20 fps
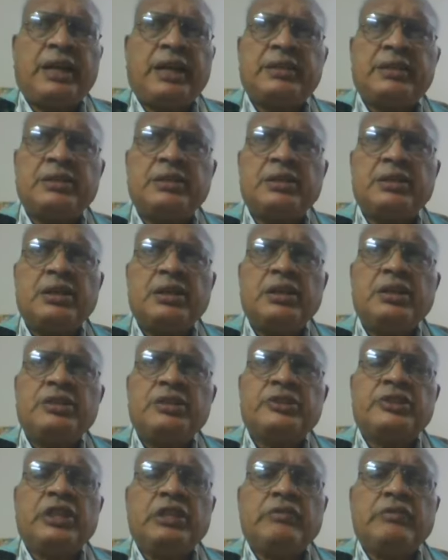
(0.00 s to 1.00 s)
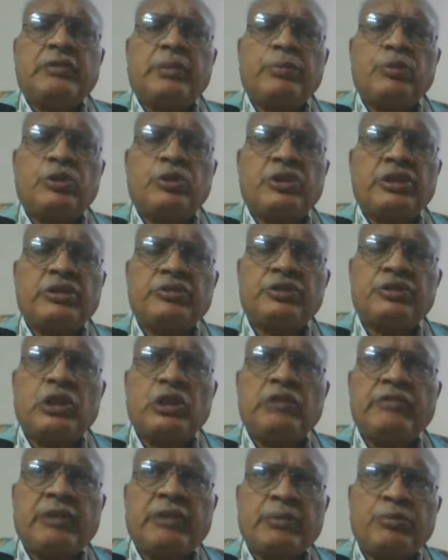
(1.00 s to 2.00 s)
and silver
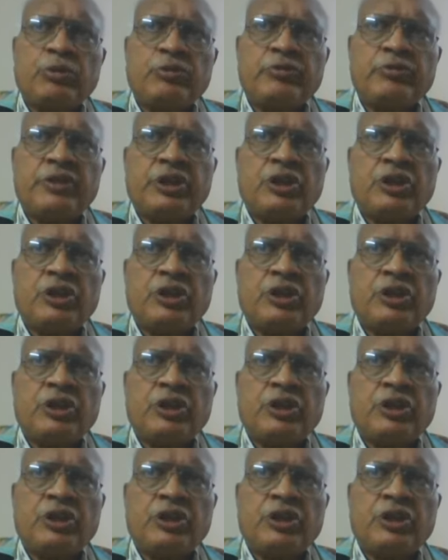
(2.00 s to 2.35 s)
book